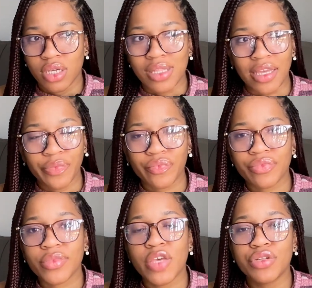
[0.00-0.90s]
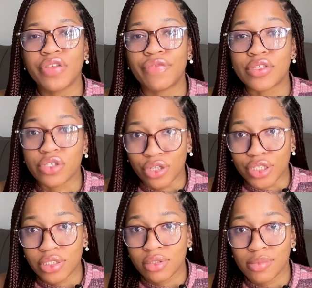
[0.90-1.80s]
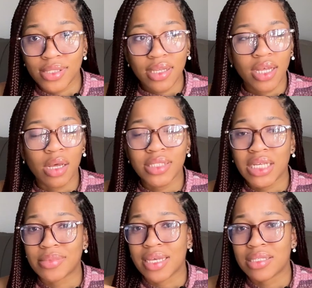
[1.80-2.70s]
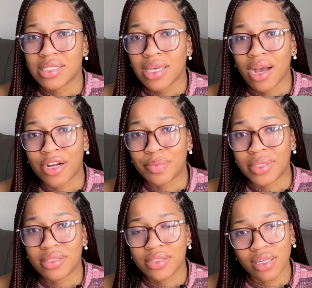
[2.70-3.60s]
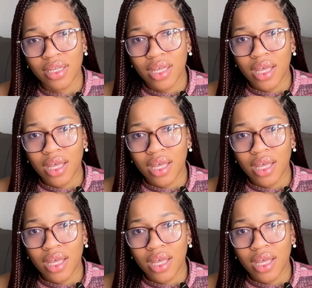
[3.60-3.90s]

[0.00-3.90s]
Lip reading: Like, even in physiology, no matter how many times I see RBC,